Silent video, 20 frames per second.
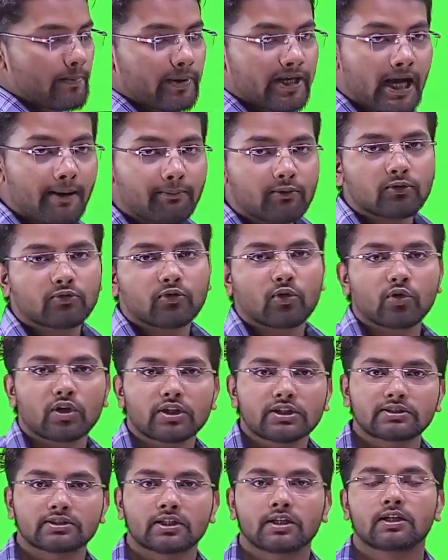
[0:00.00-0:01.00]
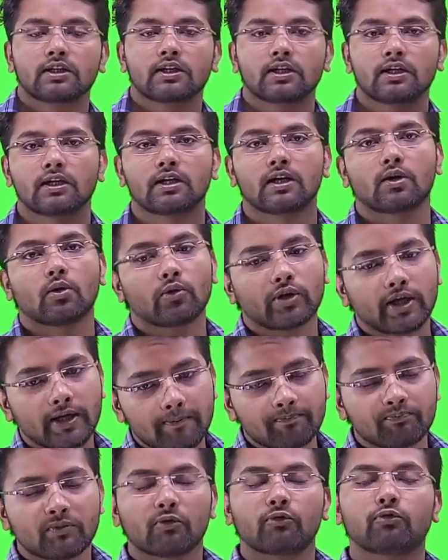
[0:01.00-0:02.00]
have to focus
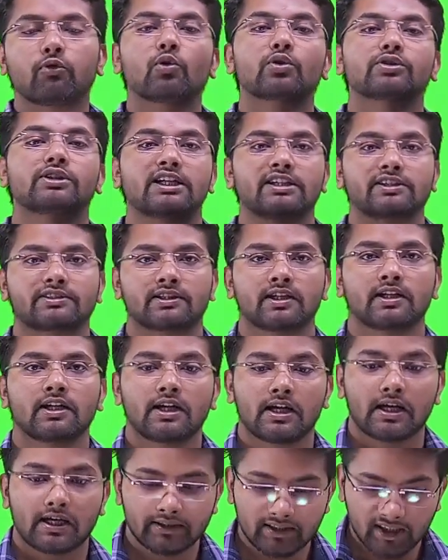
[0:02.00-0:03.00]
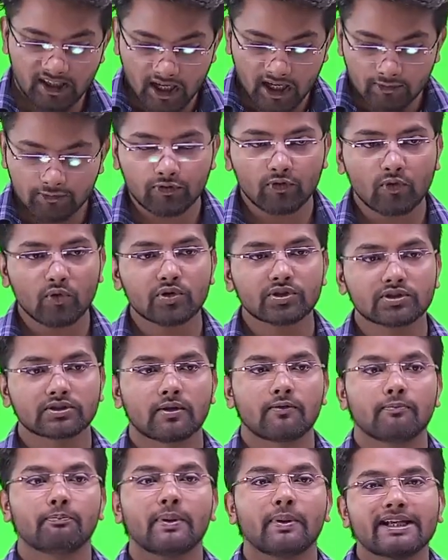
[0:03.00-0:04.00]
four things. There are four
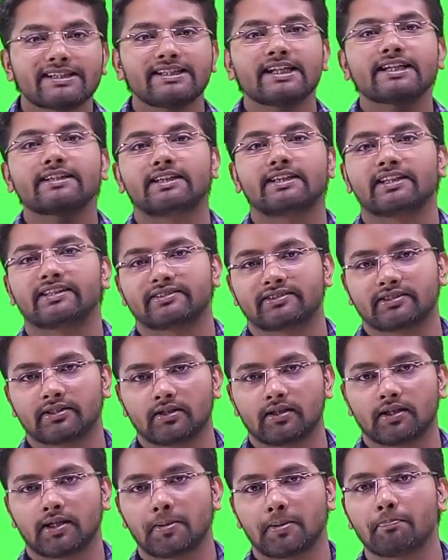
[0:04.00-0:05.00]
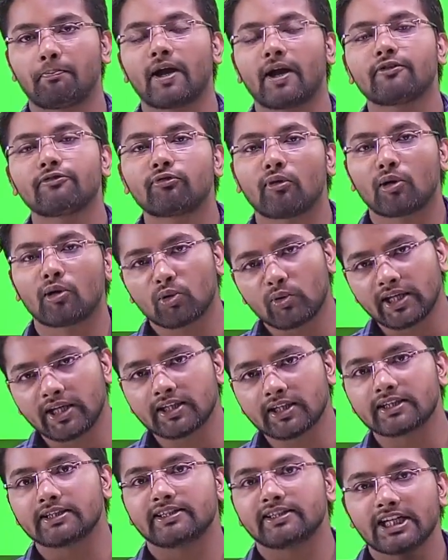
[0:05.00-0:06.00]
basic things. By following
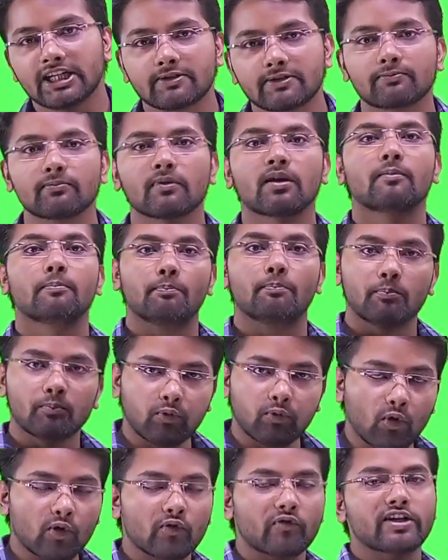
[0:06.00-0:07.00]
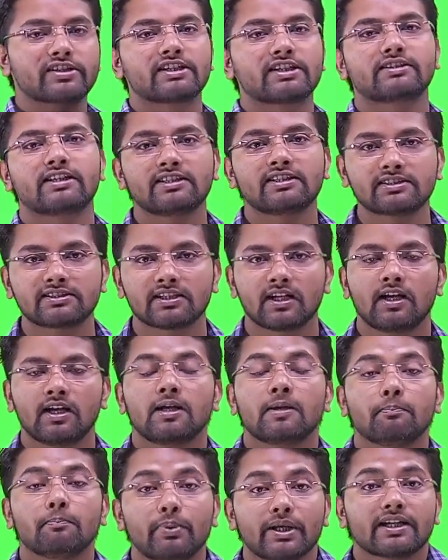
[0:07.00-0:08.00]
these four basic things,
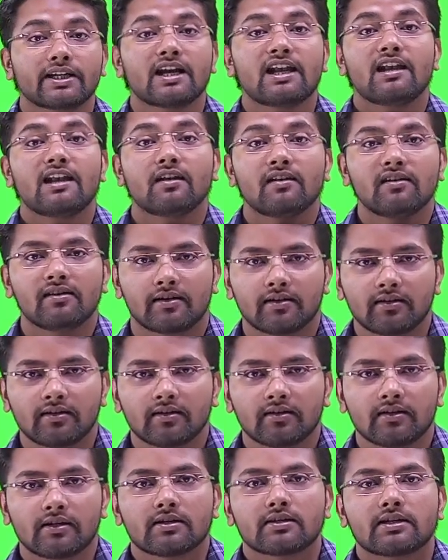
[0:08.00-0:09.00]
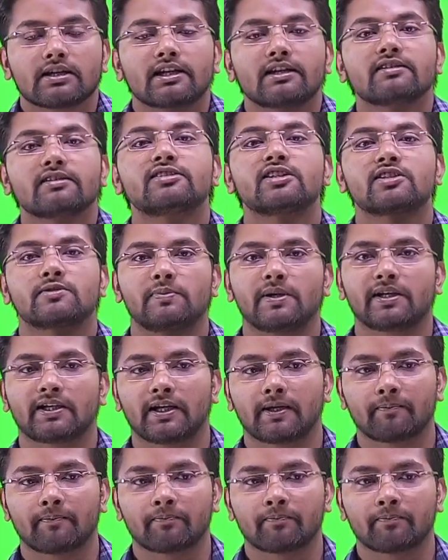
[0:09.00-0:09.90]
we can learn English speaking.